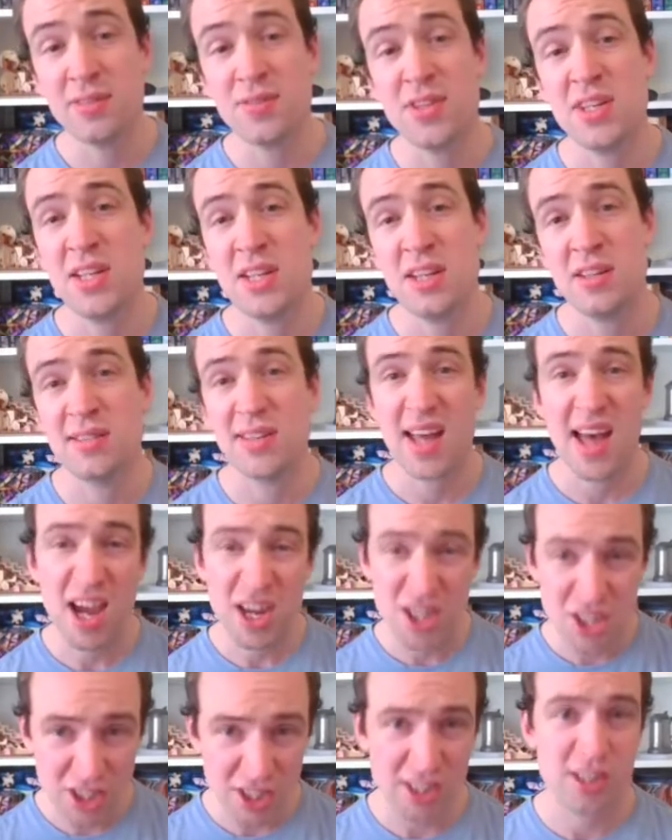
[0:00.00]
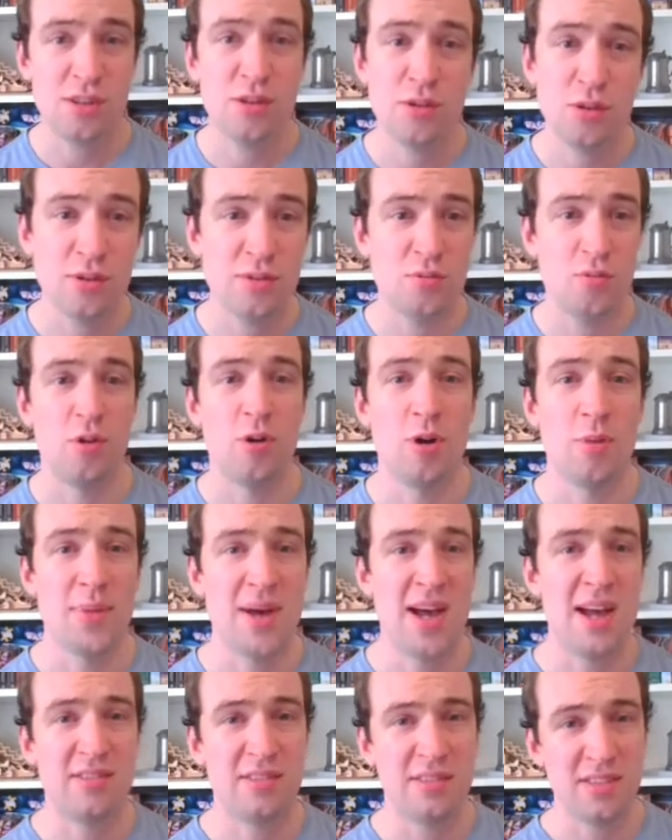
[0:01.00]
of the hits actually used royal
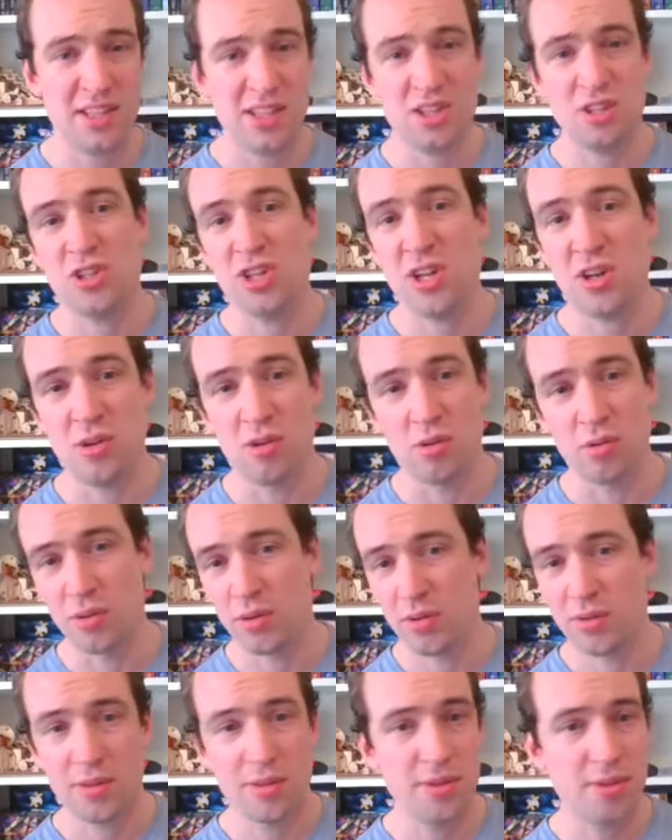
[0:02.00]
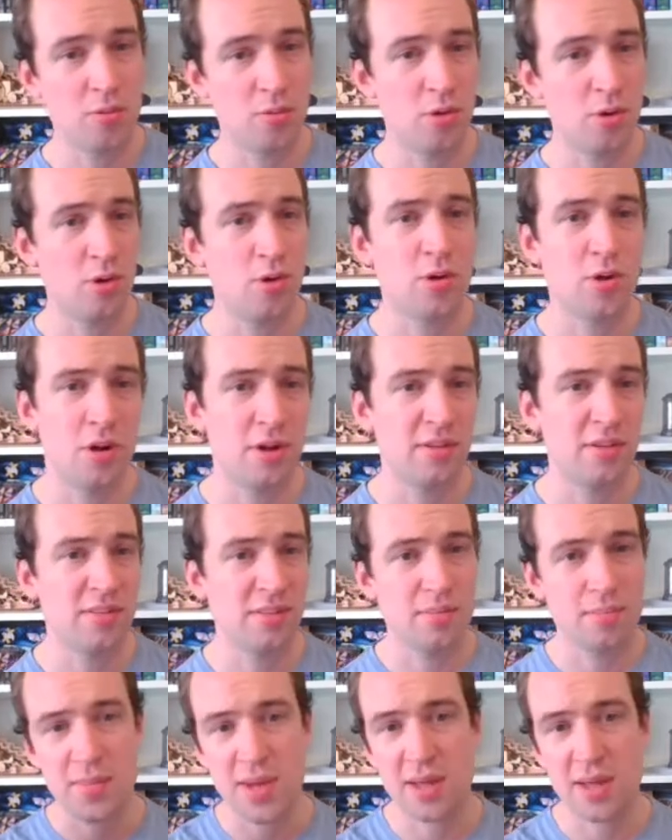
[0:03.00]
bats in general. The royal
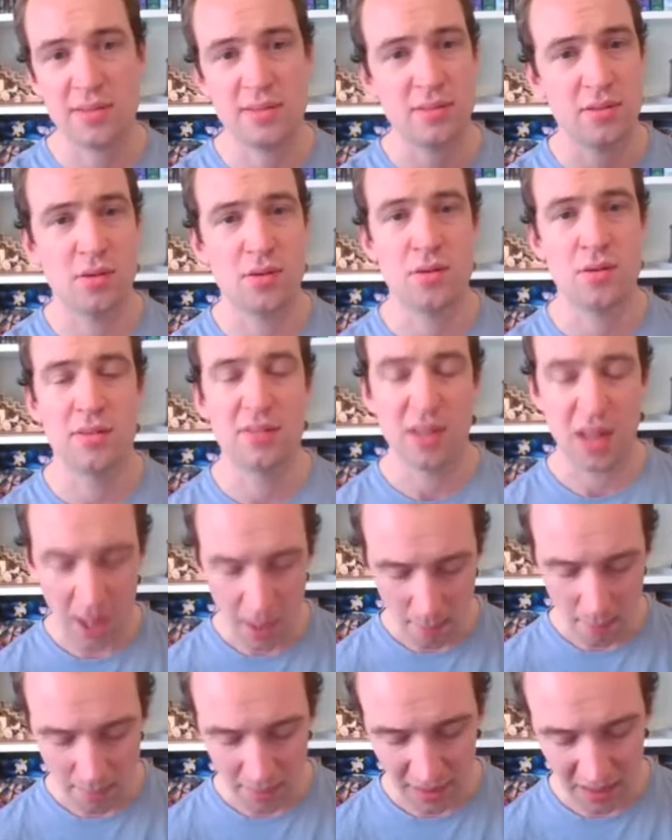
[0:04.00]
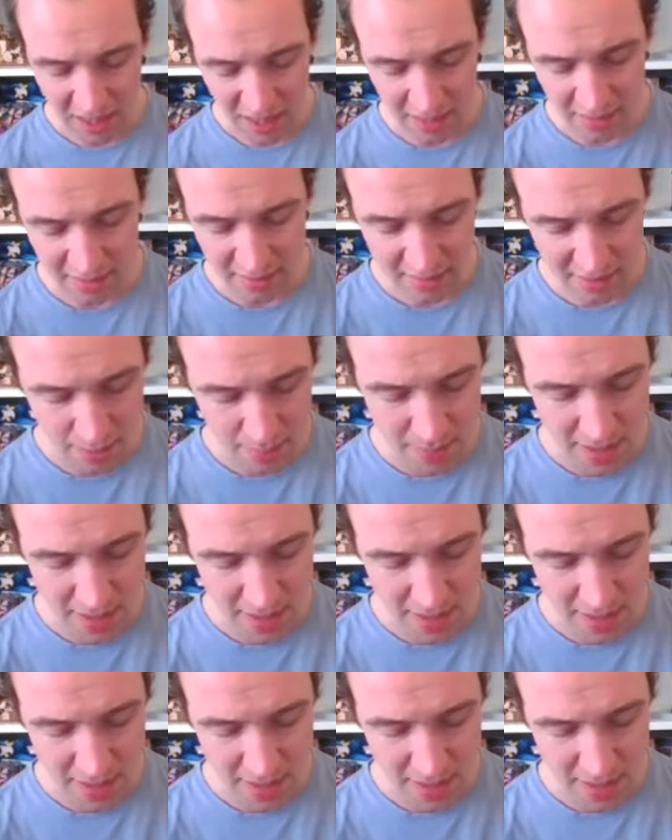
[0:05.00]
ghosts, mass of those, plus the